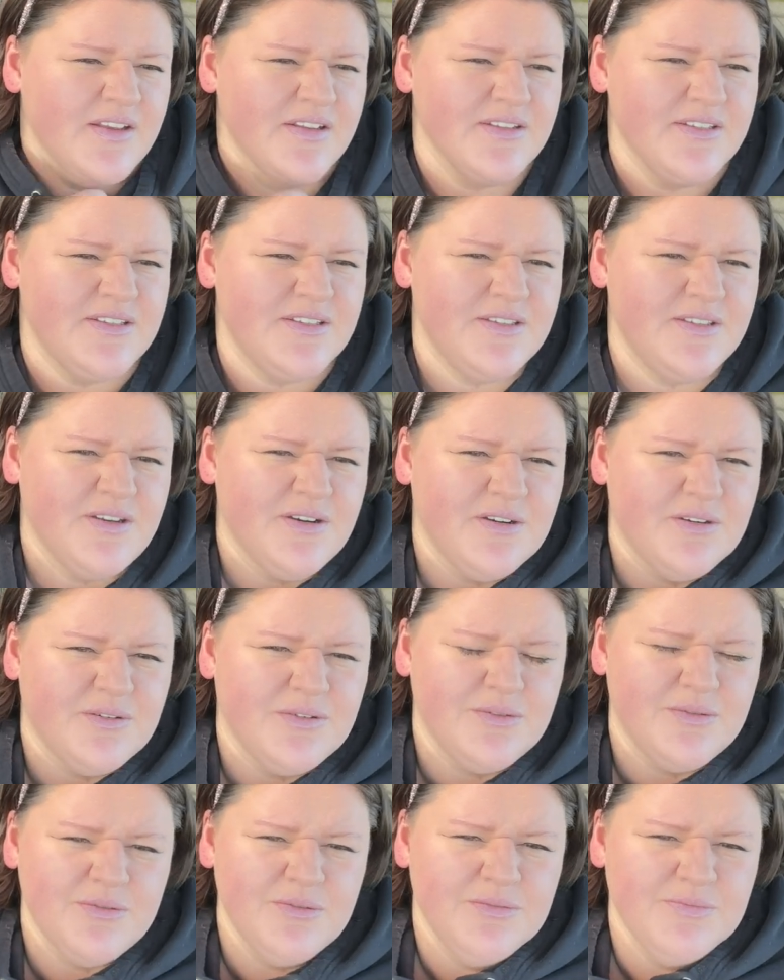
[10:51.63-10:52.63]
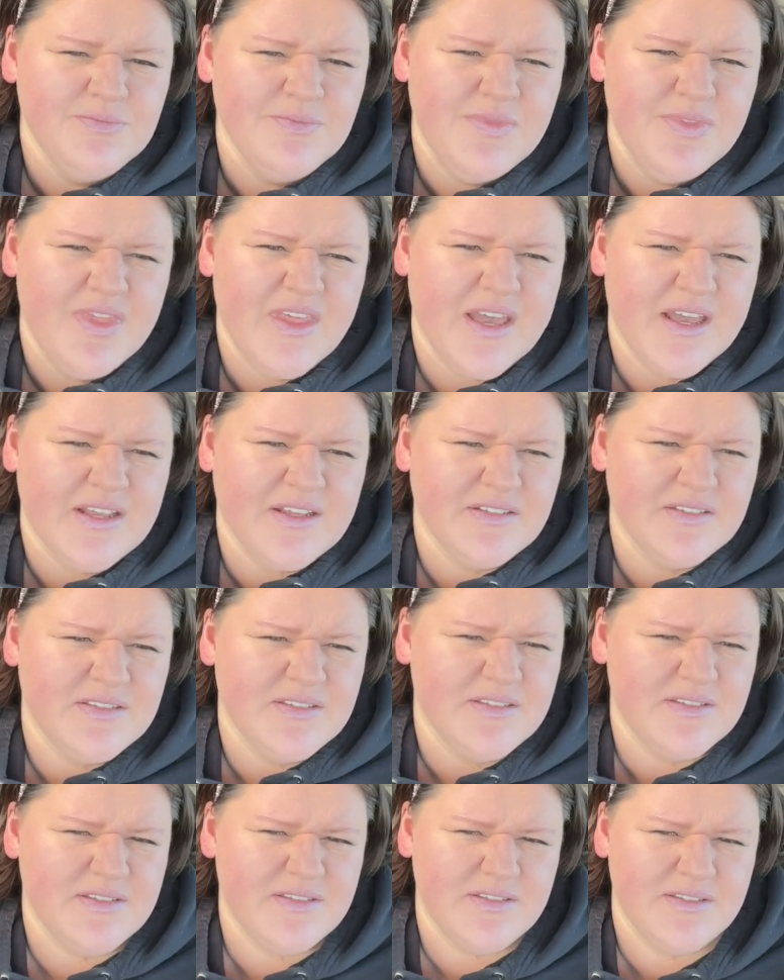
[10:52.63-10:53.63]
So
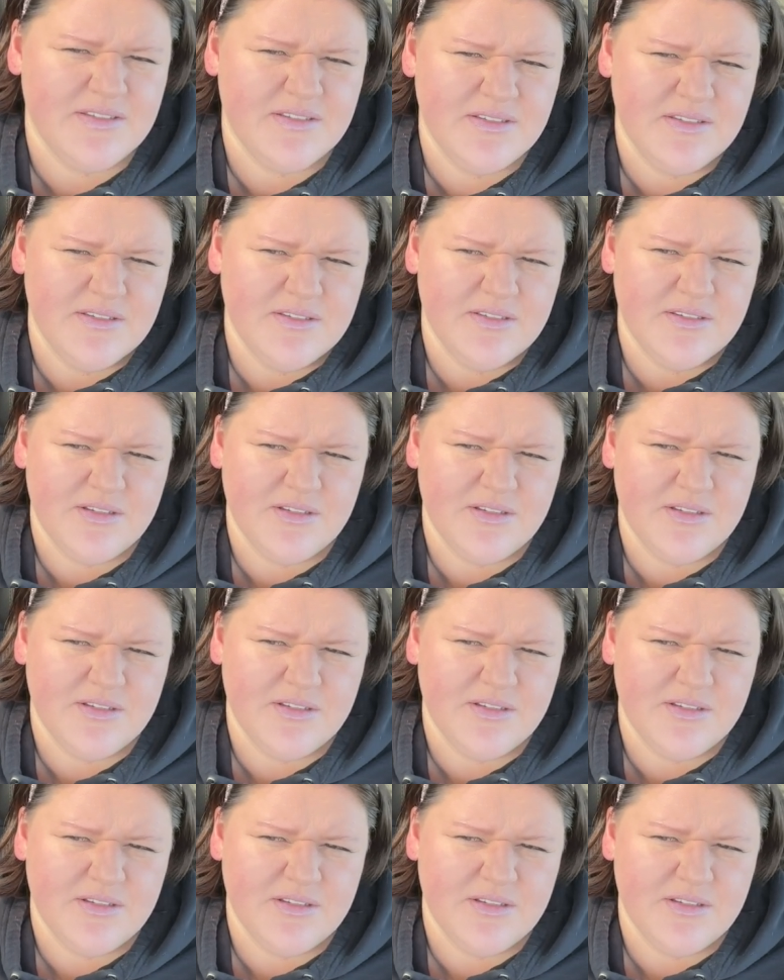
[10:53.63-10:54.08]
that's